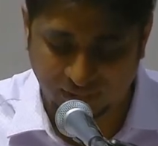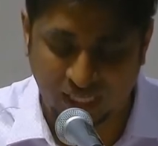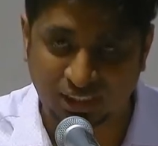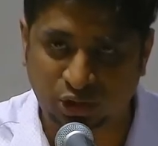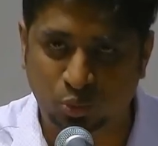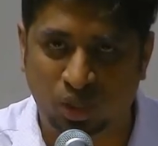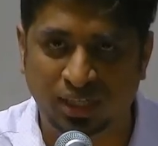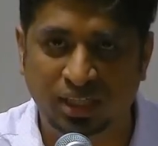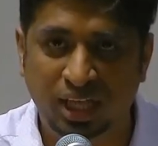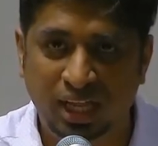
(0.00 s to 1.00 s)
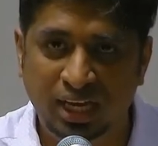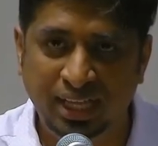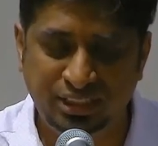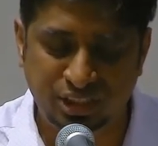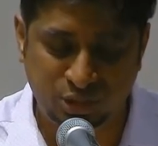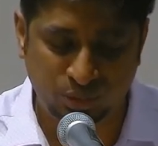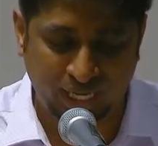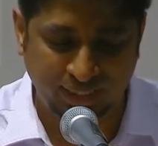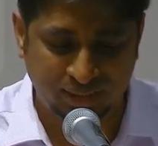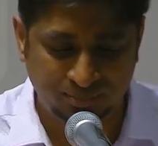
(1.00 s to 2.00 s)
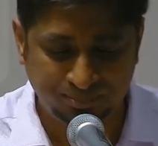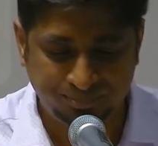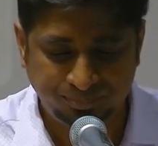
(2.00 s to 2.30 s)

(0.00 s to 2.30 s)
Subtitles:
The last one, linked together.